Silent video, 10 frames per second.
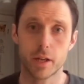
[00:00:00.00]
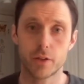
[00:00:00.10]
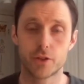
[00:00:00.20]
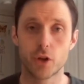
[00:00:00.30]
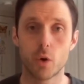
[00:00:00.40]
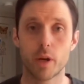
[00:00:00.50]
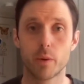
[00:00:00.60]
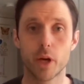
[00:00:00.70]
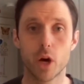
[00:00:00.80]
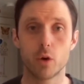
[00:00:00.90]
So here
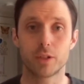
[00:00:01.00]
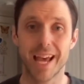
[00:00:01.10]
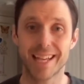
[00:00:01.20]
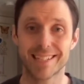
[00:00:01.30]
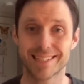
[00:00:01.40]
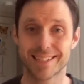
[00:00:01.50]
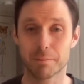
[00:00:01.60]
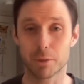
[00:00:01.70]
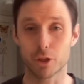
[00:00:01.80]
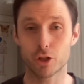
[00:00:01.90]
we go, test
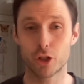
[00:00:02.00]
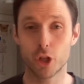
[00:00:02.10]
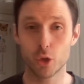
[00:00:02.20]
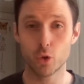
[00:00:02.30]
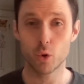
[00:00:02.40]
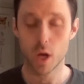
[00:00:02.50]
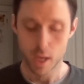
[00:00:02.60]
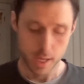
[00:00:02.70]
number two.